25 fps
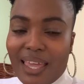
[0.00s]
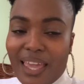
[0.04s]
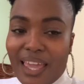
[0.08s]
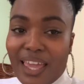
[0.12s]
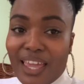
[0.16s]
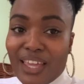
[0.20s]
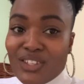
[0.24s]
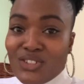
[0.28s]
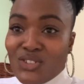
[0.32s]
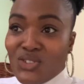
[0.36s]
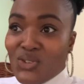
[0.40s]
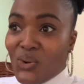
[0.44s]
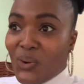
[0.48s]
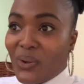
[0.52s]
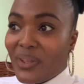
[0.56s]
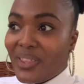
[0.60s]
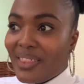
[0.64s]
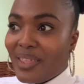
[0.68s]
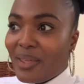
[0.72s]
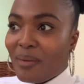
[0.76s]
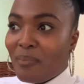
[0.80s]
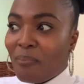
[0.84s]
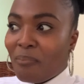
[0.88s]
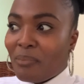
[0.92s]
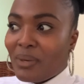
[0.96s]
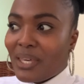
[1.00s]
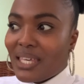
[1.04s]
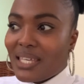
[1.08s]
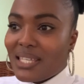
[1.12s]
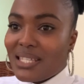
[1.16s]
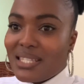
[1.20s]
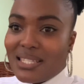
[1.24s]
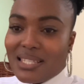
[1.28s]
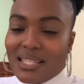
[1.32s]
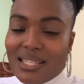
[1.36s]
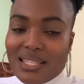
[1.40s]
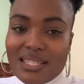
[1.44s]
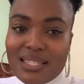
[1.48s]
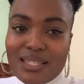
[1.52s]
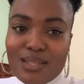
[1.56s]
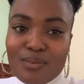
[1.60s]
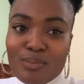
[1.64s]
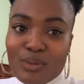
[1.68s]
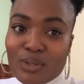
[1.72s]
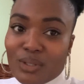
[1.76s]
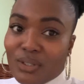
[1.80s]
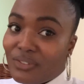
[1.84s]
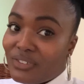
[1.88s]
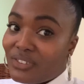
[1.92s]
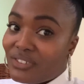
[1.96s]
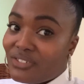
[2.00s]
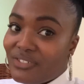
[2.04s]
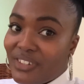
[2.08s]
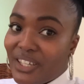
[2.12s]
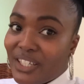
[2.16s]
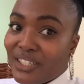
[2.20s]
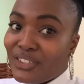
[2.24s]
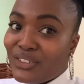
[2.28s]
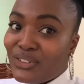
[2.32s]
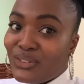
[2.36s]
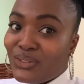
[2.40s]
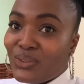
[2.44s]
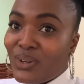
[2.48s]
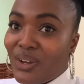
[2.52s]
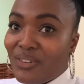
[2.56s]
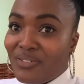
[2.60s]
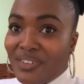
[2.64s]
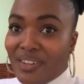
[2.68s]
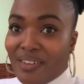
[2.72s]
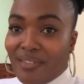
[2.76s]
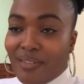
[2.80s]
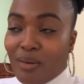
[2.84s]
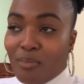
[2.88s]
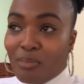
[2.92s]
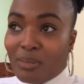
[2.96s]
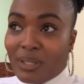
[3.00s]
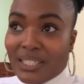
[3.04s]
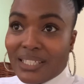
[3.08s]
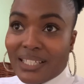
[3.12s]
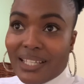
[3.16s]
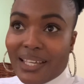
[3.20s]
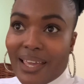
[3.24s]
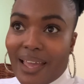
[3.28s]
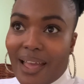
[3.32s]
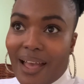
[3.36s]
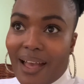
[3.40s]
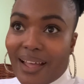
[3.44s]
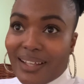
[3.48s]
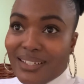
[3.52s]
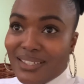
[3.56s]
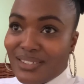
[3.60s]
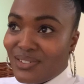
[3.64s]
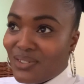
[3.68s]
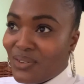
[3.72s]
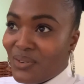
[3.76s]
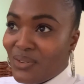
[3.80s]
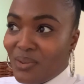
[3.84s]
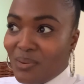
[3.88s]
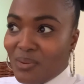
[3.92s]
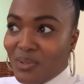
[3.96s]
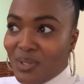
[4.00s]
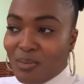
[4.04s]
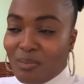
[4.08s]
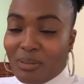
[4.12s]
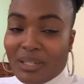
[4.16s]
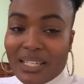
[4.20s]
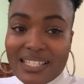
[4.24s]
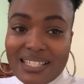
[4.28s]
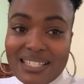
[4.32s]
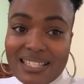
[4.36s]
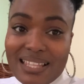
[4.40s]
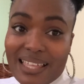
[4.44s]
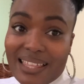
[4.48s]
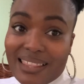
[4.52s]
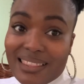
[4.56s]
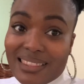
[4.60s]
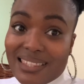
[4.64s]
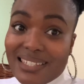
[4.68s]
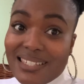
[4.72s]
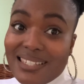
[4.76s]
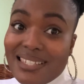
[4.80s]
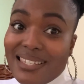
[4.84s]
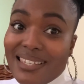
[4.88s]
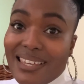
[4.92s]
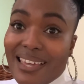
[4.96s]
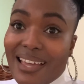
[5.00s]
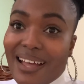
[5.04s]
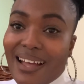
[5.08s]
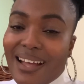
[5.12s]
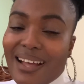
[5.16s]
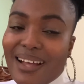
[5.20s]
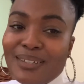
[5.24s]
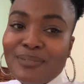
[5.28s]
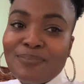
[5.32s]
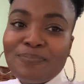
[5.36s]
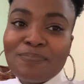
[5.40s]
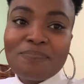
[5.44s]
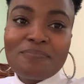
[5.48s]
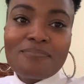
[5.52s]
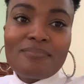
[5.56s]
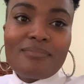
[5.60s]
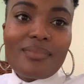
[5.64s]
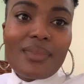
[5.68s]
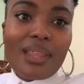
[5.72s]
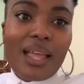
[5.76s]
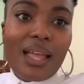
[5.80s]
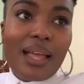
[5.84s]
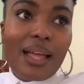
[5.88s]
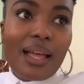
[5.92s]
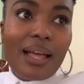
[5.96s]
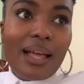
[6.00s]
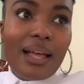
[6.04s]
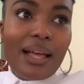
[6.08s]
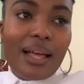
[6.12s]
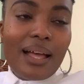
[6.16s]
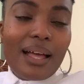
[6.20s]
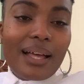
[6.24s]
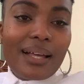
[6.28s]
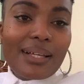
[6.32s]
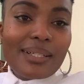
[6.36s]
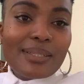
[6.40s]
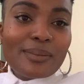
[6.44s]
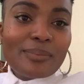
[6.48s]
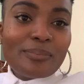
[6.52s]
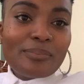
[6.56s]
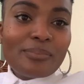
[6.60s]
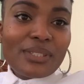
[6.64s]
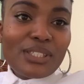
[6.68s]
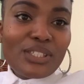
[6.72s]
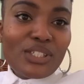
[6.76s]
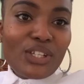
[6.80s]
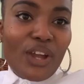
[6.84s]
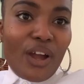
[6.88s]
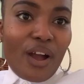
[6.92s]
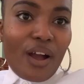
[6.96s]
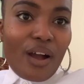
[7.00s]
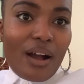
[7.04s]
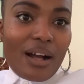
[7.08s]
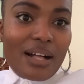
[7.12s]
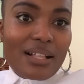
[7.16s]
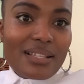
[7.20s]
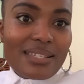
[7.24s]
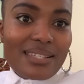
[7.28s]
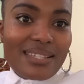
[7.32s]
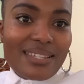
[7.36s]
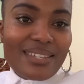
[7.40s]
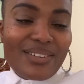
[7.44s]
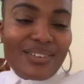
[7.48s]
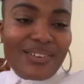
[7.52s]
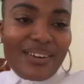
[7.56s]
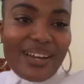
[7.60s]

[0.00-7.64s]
enjoy them because this is a beautiful venue. I've never been here. I don't know there was a place like this here. Um, but yeah, I'll see you